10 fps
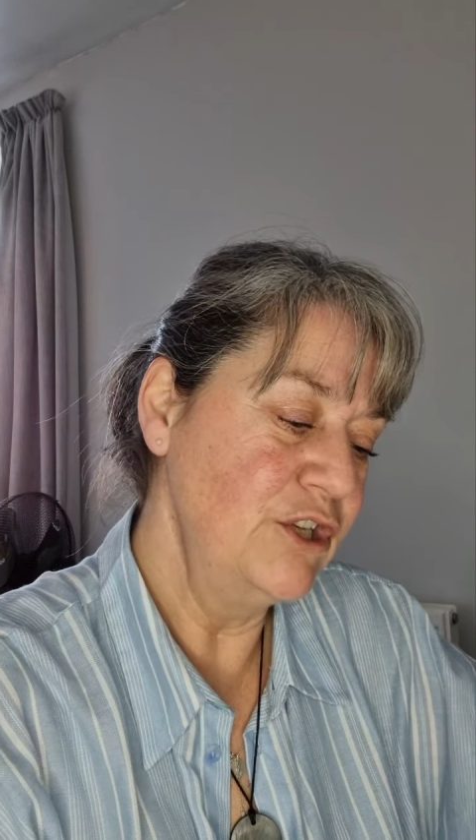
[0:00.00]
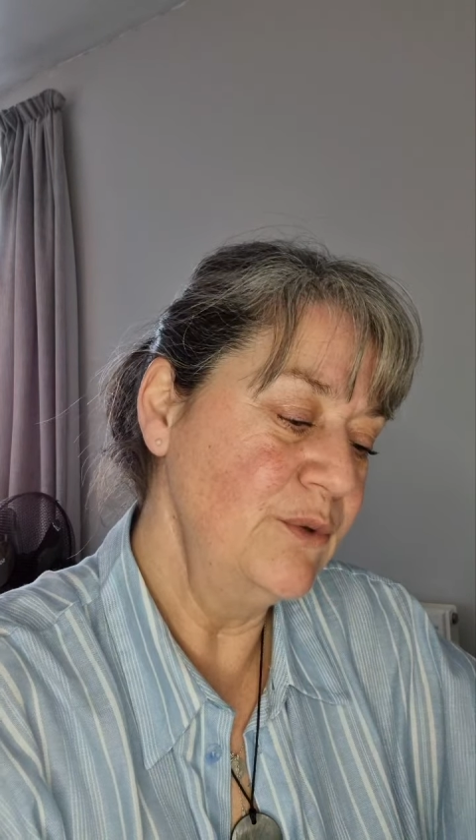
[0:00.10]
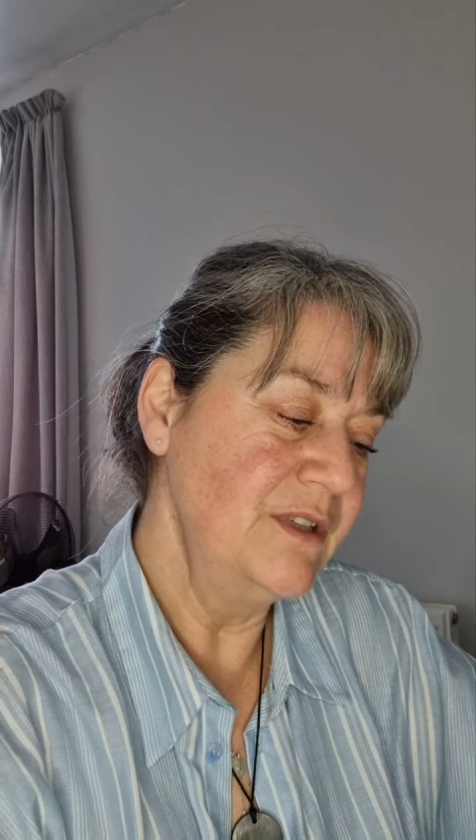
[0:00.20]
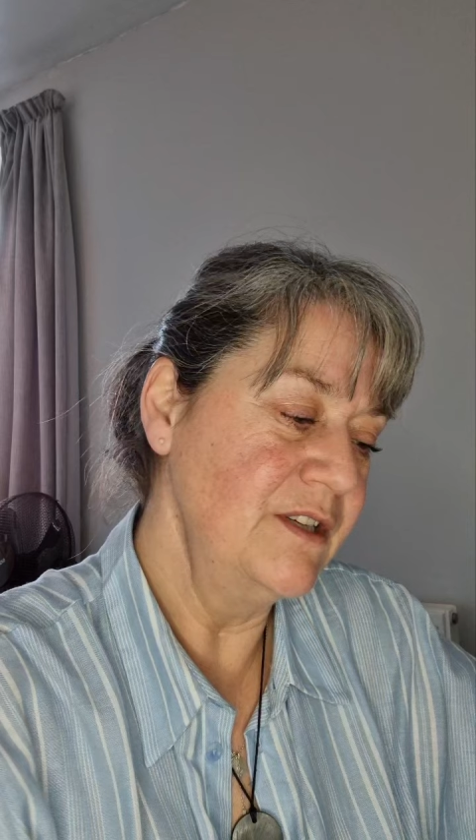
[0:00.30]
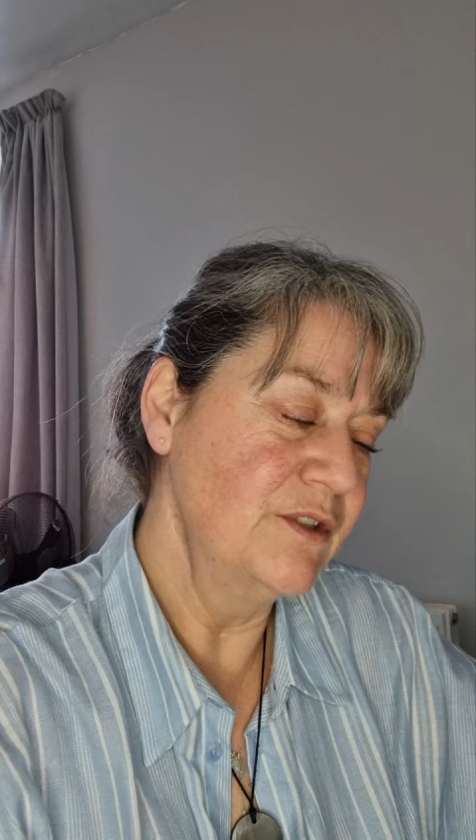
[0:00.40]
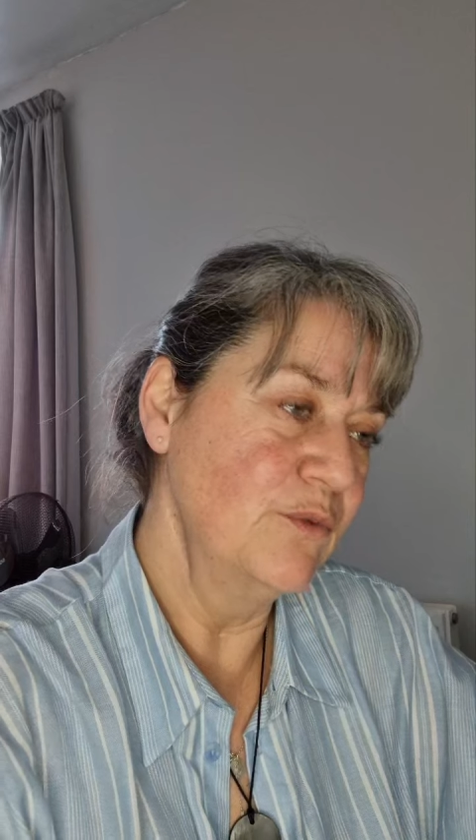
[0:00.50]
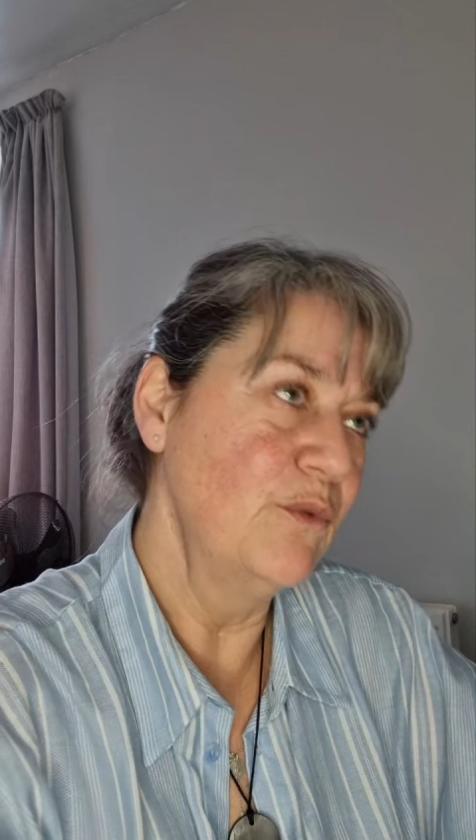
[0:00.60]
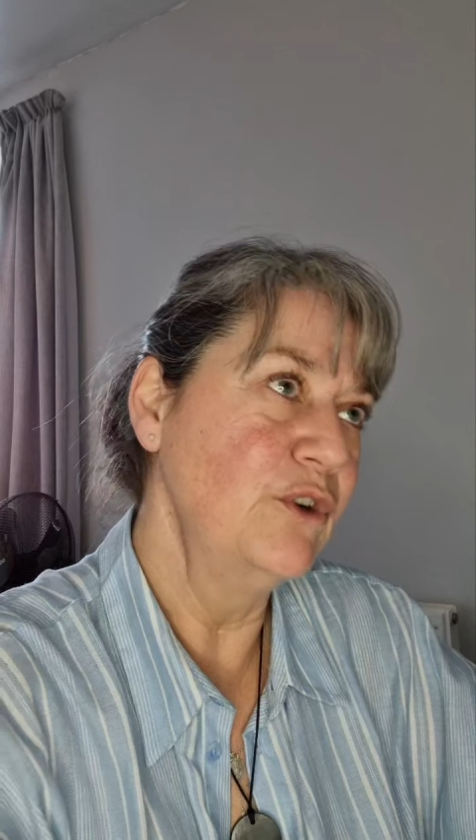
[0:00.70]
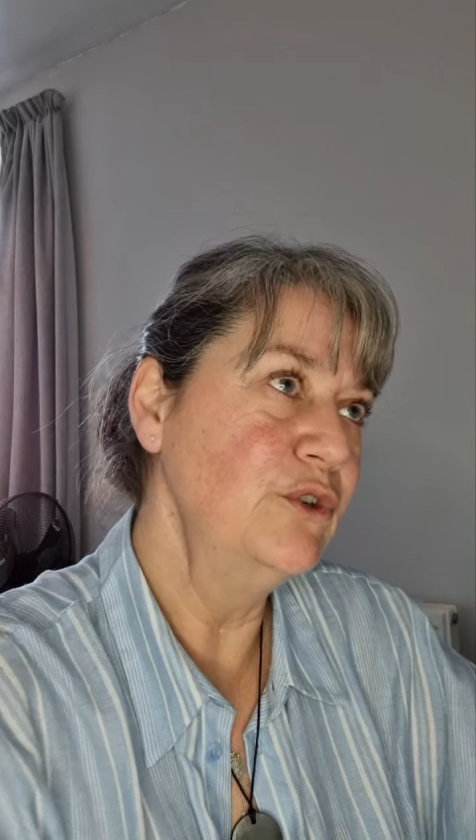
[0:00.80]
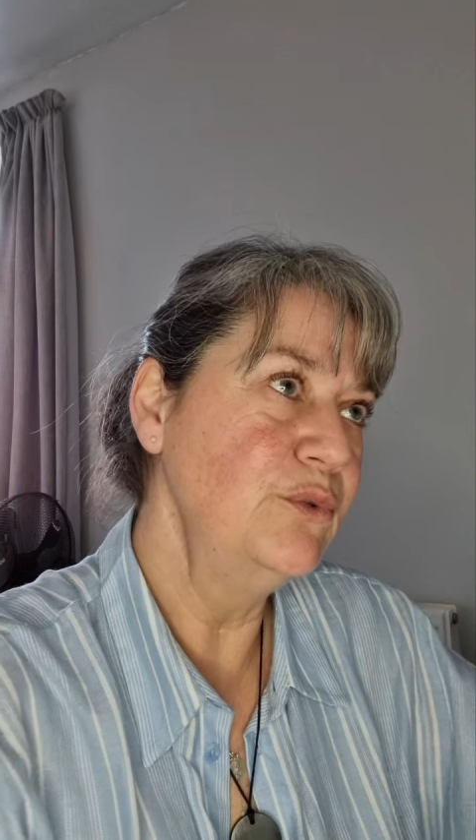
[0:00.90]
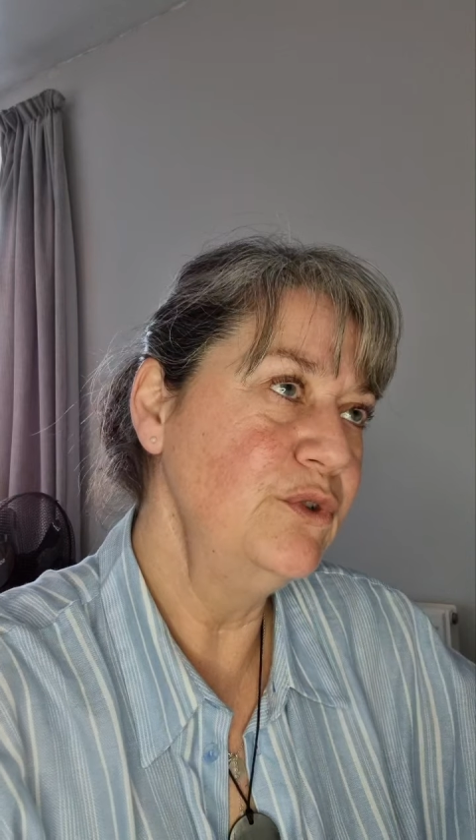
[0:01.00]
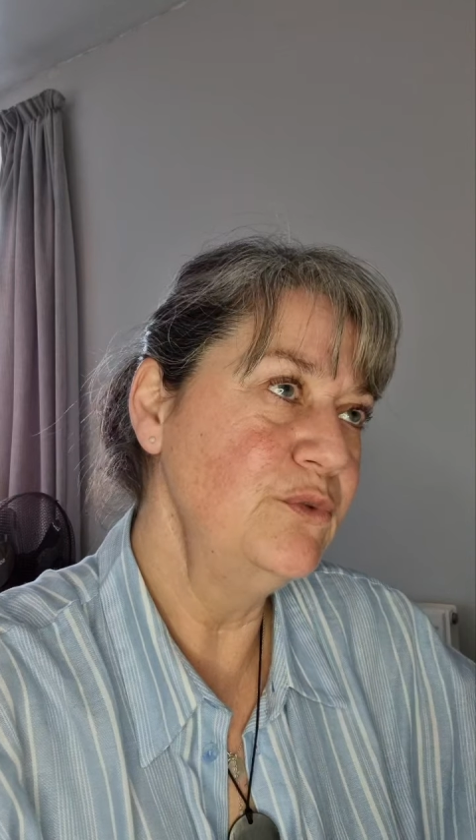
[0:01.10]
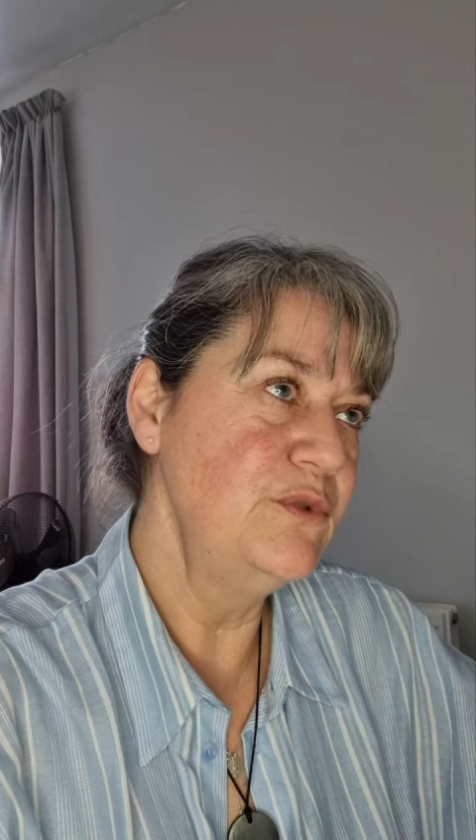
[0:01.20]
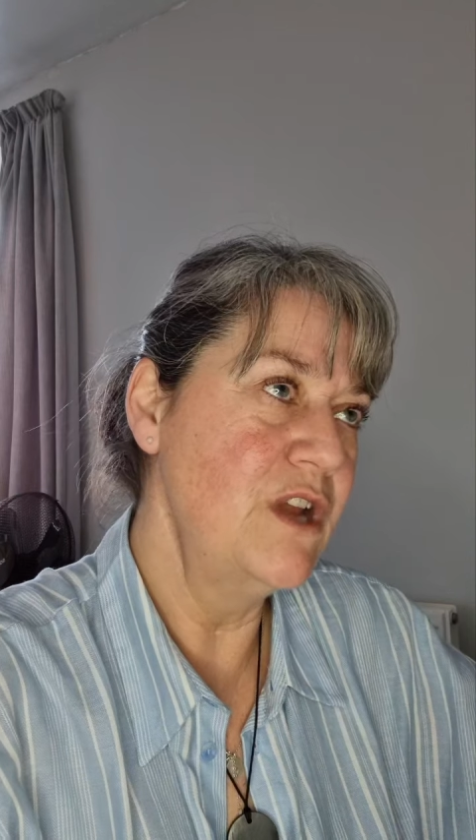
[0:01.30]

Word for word: choosing someone who you